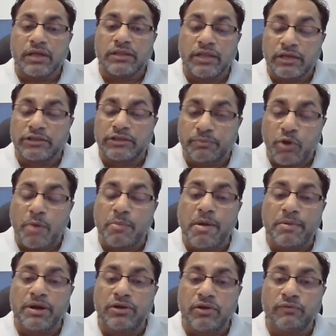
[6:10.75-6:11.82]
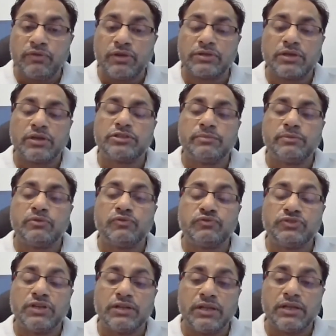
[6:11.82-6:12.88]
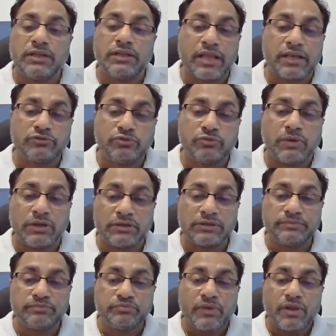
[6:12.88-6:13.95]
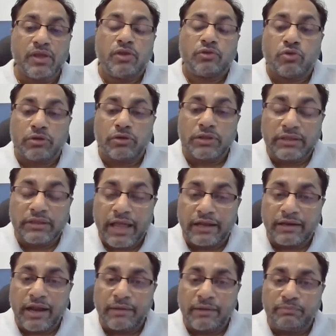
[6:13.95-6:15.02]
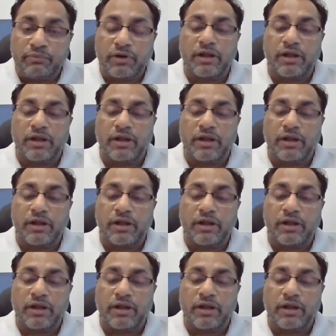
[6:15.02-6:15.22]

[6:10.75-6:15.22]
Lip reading: there is a probability of this customer to churning in the next 2 months. So on that